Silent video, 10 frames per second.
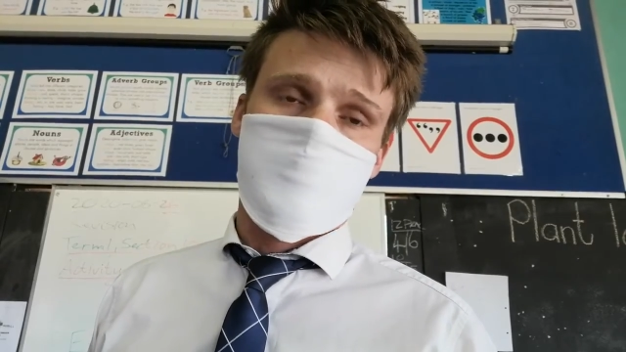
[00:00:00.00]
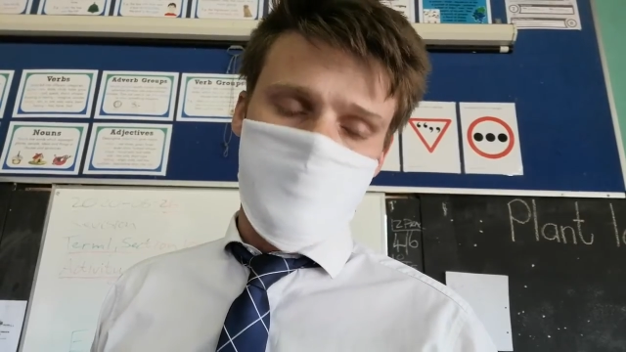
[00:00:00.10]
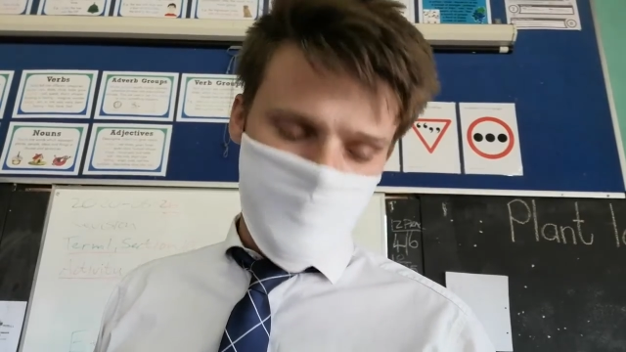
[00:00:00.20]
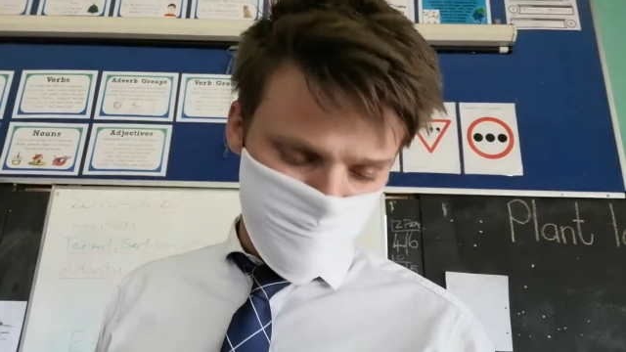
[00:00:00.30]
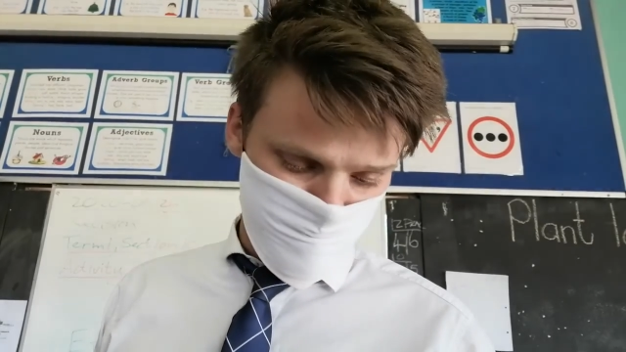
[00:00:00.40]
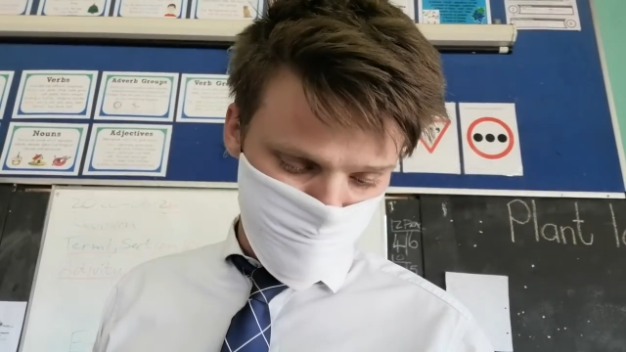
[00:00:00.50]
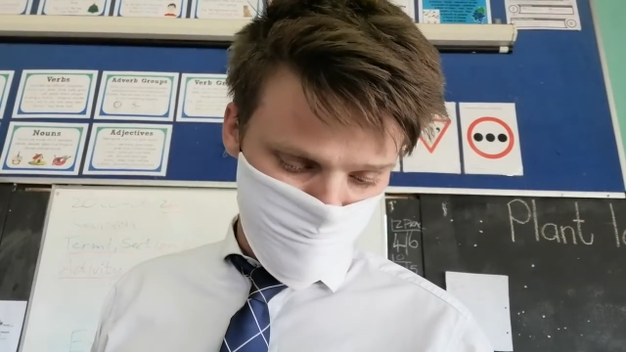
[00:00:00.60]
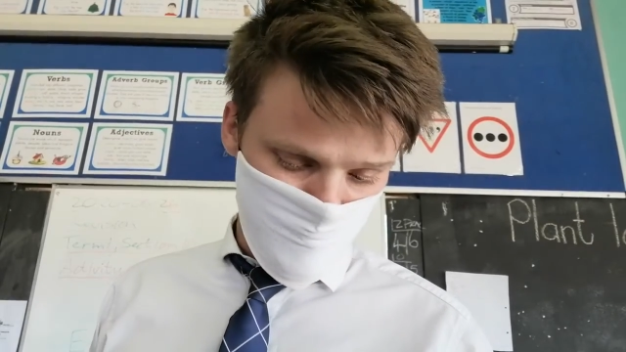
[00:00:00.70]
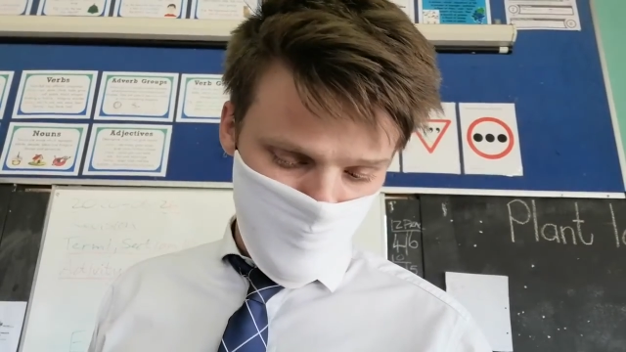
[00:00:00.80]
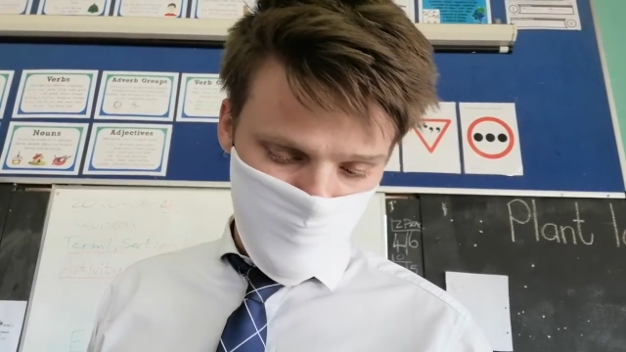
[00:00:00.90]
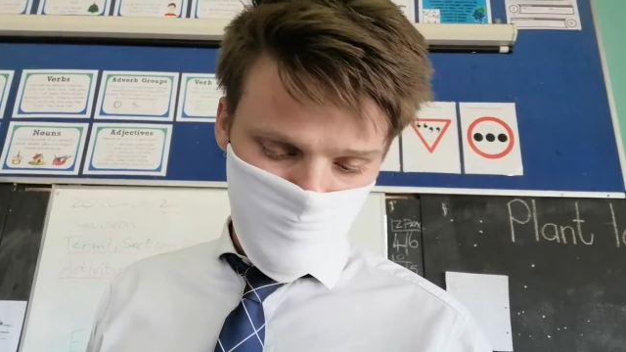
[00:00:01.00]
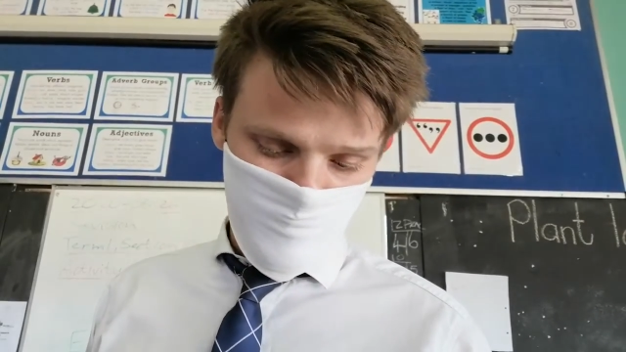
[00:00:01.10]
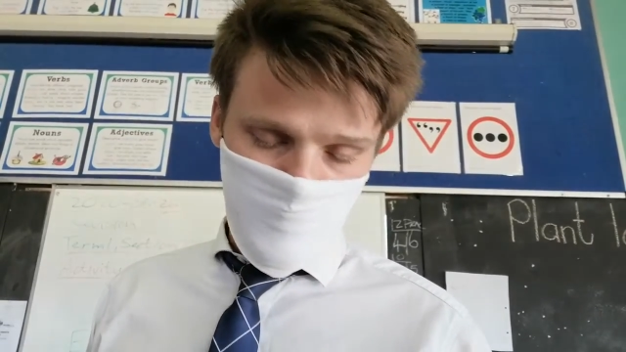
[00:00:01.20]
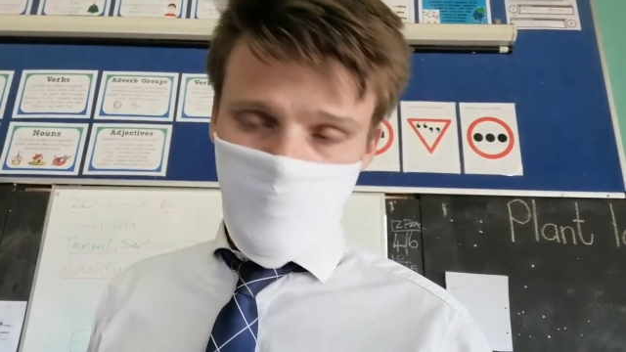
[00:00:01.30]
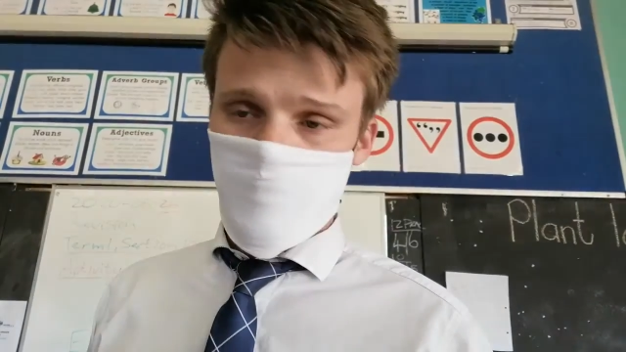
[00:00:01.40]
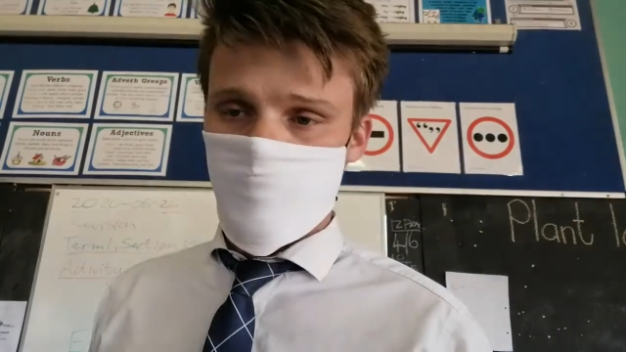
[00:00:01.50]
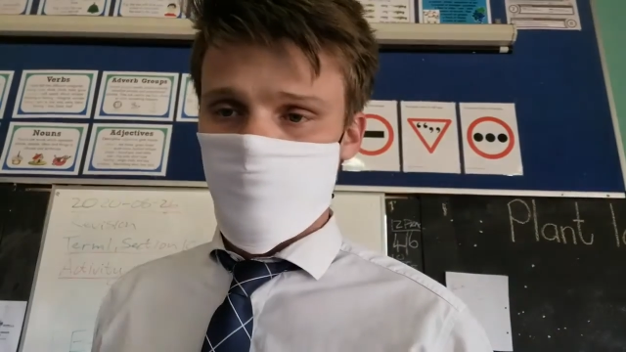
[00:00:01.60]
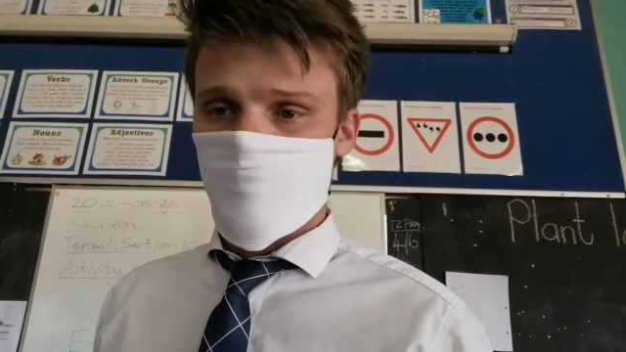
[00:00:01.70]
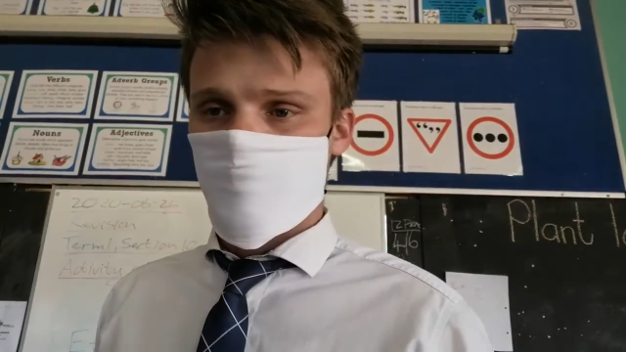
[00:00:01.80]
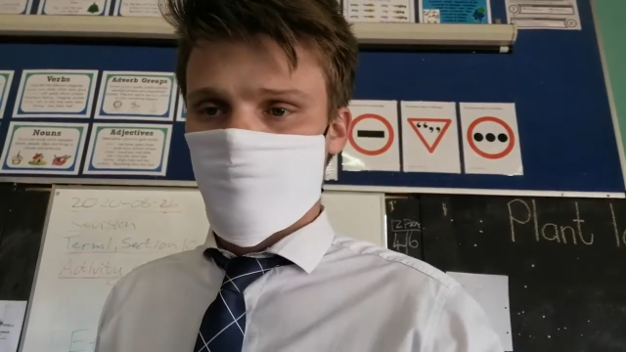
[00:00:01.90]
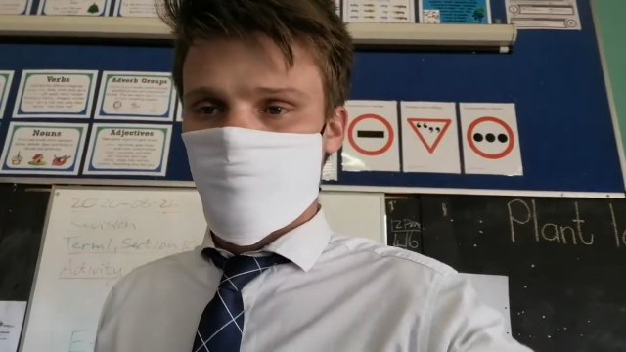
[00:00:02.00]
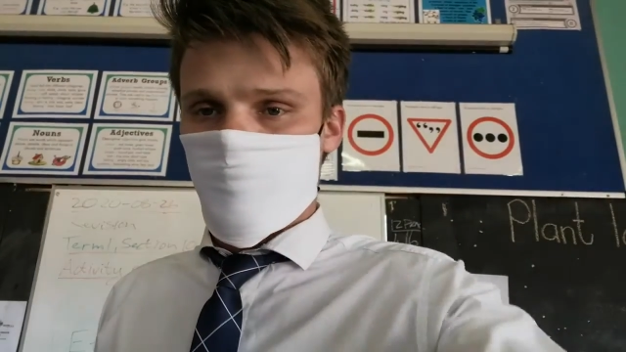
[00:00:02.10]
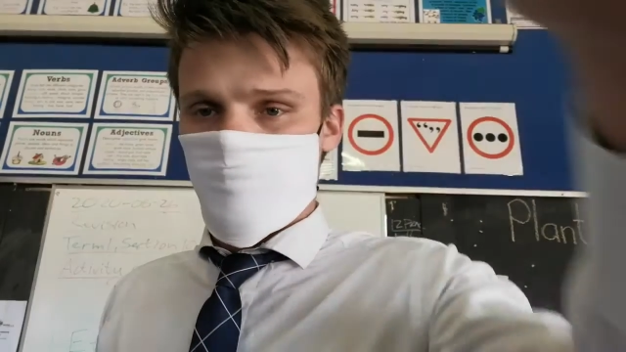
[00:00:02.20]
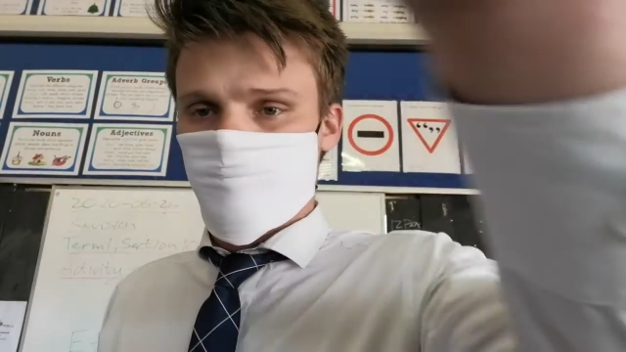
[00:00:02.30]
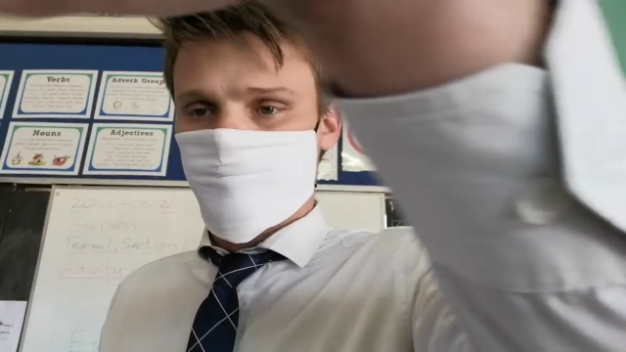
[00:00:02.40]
Okay, good luck, have fun.